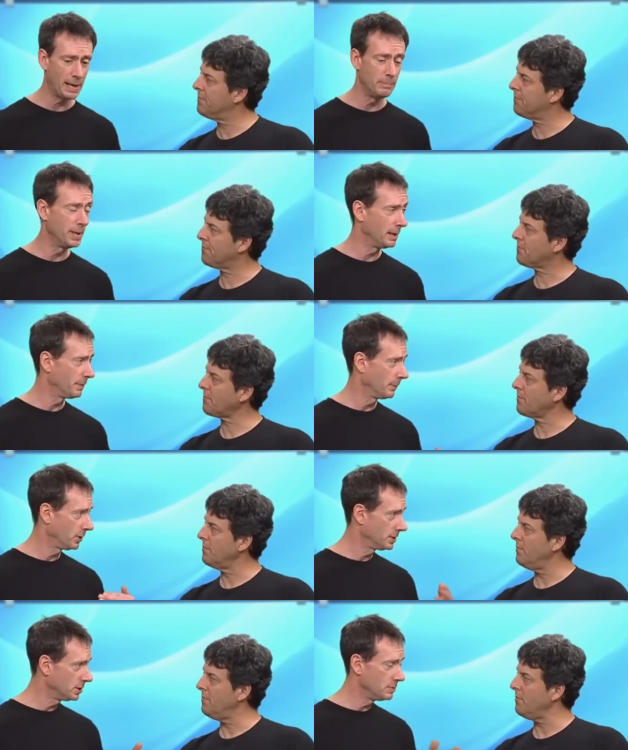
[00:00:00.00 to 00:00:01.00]
Speaker 1: that in a minute, but I'm
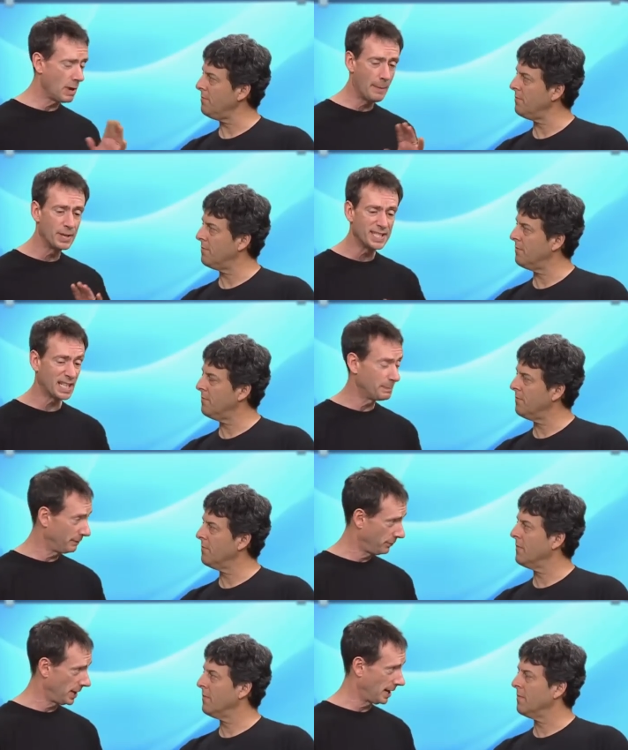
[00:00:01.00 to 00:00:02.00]
going to I'm going to skip
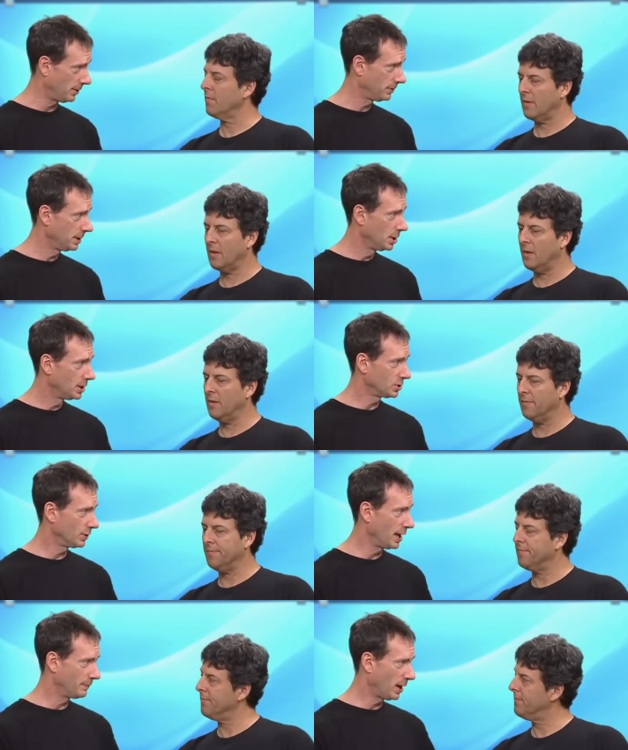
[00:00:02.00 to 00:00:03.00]
it for now. So
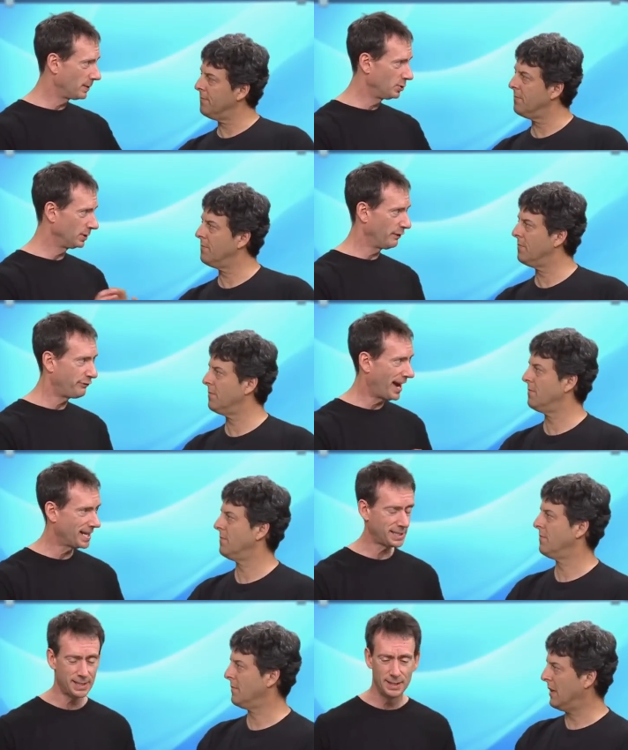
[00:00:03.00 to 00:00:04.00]
again, I'm kind of doing the
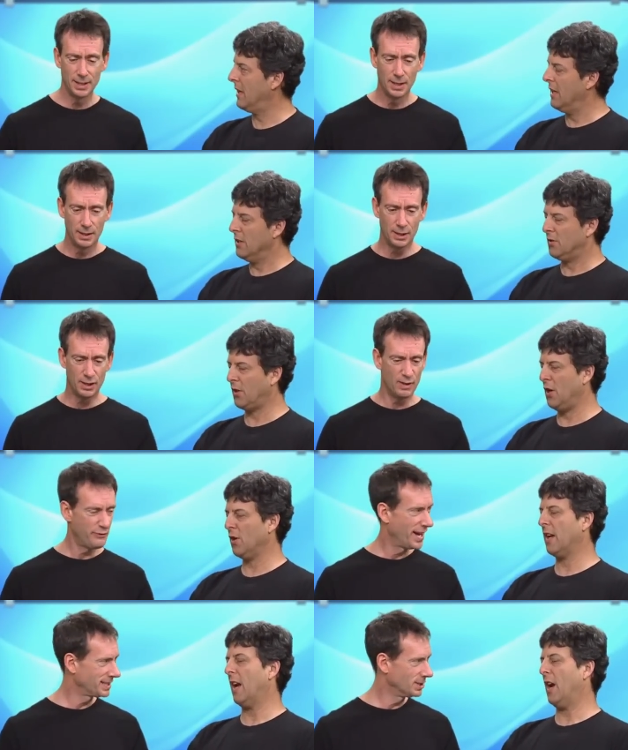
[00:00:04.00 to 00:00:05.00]
fast. The so
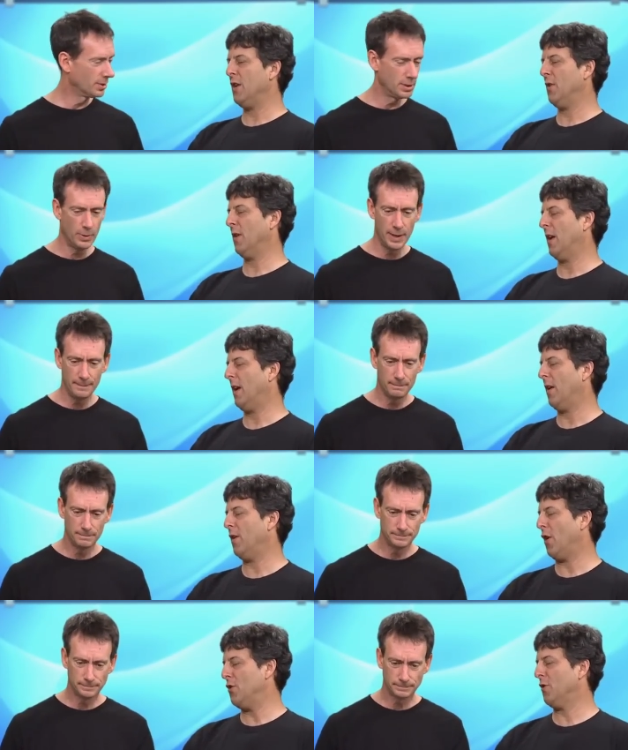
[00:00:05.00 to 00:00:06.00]
you're gonna are you, way.
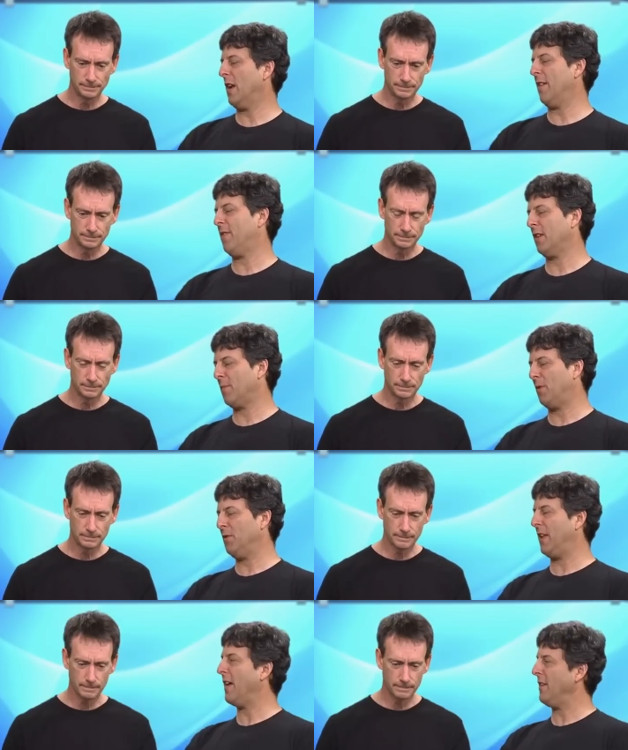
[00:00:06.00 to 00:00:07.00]
Speaker 2: Are, you gonna have Final Cut Pro
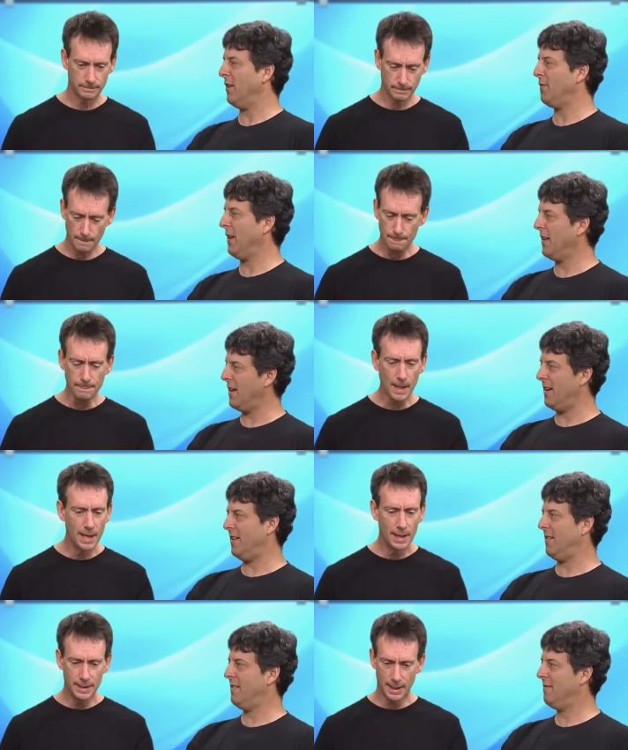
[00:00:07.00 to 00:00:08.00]
do the heavy lifting then?
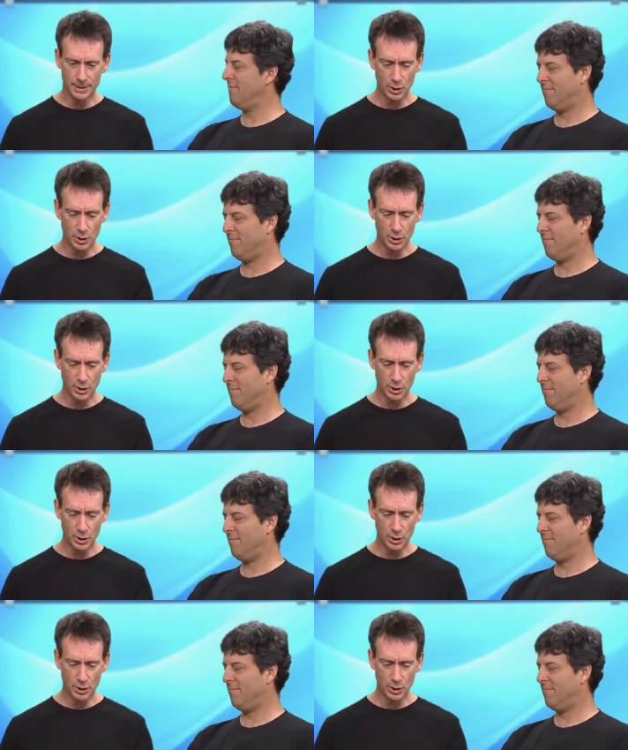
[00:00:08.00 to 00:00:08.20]
And yeah,